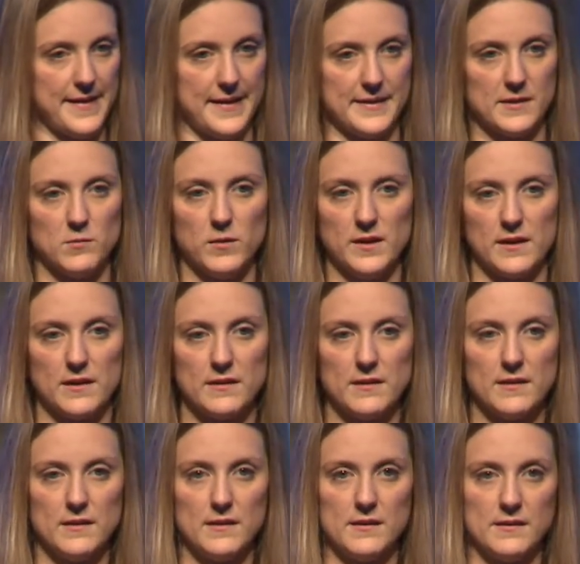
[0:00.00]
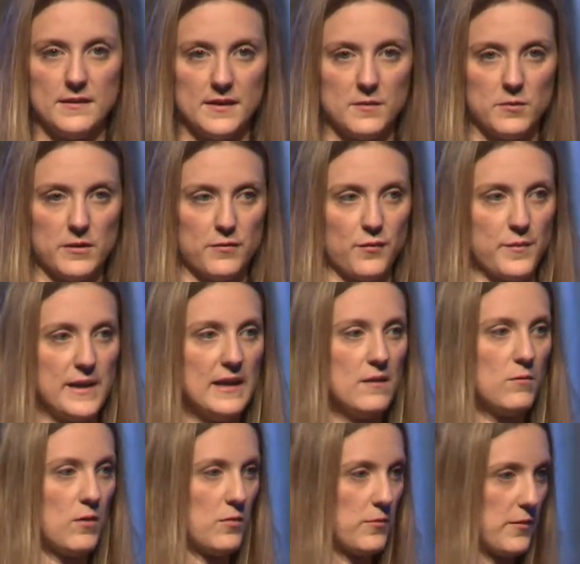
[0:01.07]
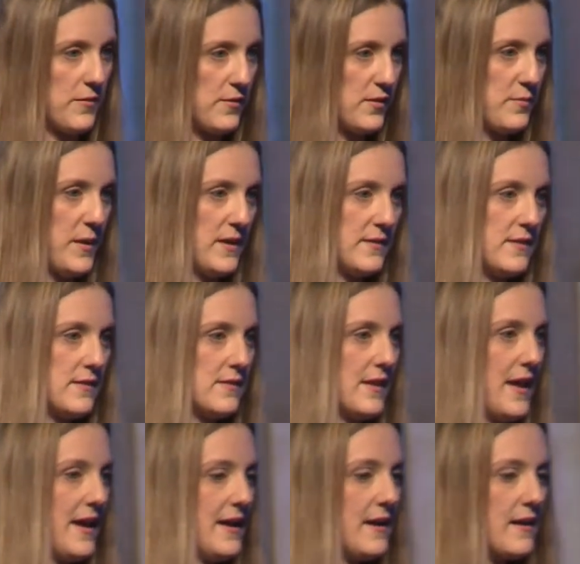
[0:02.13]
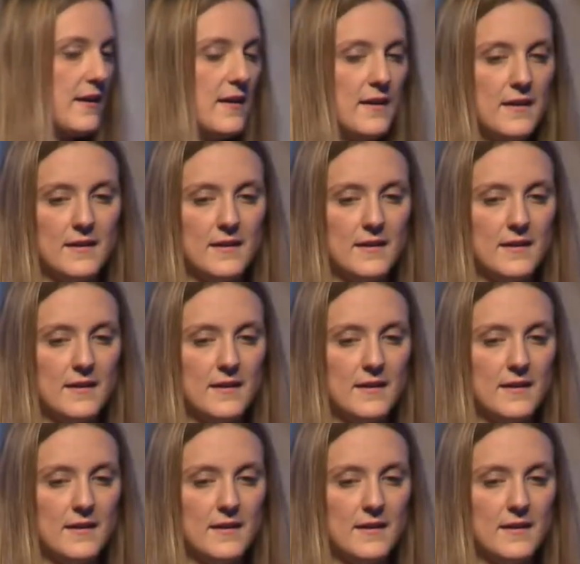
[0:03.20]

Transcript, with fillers: How did it work? Did it work for me? What were the responses like?